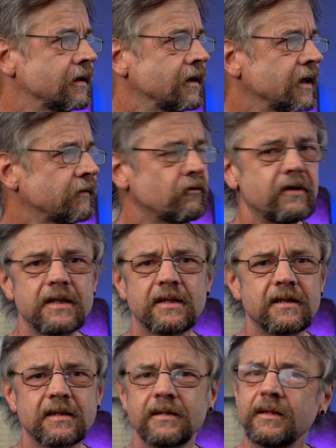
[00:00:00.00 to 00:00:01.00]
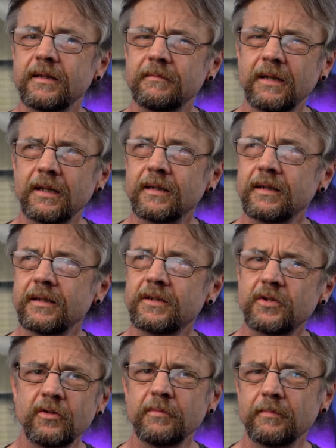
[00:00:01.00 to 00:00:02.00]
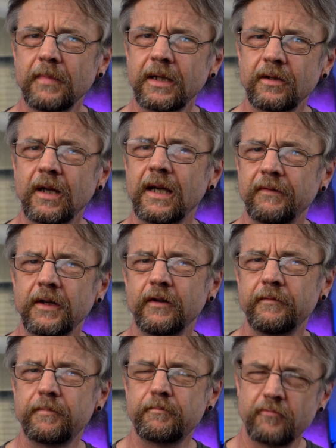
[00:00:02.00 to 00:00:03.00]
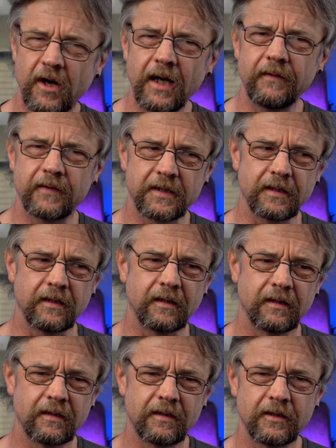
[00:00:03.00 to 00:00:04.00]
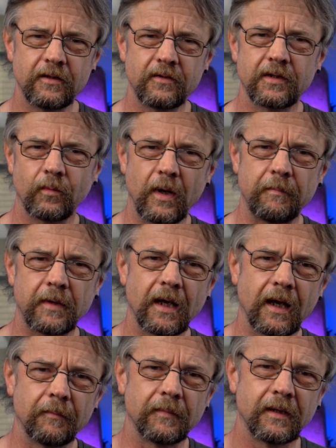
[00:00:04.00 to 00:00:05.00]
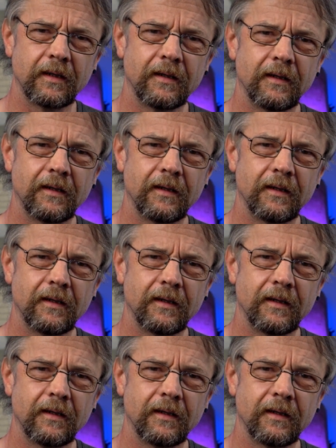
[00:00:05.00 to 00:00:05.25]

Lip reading: another reason is that the student might not have enough privacy to use a webcam.